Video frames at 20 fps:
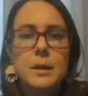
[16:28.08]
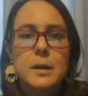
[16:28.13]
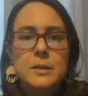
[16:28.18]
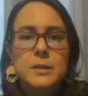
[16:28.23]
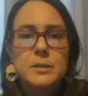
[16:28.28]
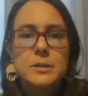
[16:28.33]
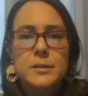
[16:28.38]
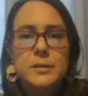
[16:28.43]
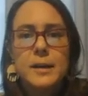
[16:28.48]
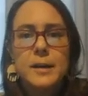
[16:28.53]

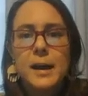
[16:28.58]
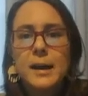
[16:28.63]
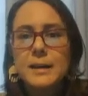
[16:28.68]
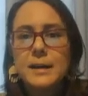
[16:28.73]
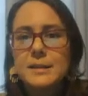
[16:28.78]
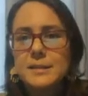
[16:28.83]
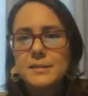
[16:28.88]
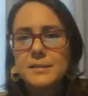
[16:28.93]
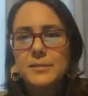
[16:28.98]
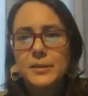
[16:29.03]
So that
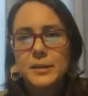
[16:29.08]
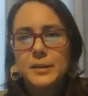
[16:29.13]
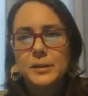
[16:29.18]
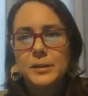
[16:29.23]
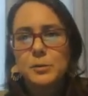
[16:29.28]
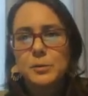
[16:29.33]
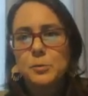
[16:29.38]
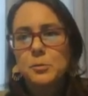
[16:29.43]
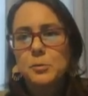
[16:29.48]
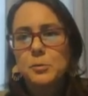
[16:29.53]
is a very
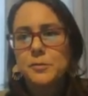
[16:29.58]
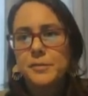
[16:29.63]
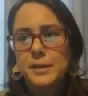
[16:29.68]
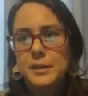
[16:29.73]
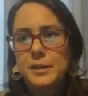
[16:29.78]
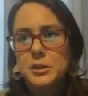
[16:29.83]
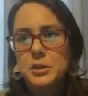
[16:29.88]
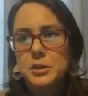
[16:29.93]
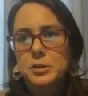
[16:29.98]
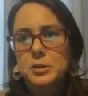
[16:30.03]
cool
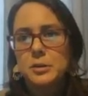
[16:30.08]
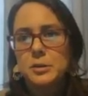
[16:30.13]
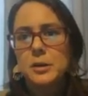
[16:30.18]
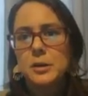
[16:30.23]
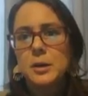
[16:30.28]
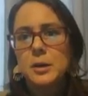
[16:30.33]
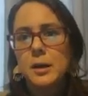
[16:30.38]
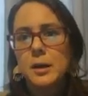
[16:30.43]
feature.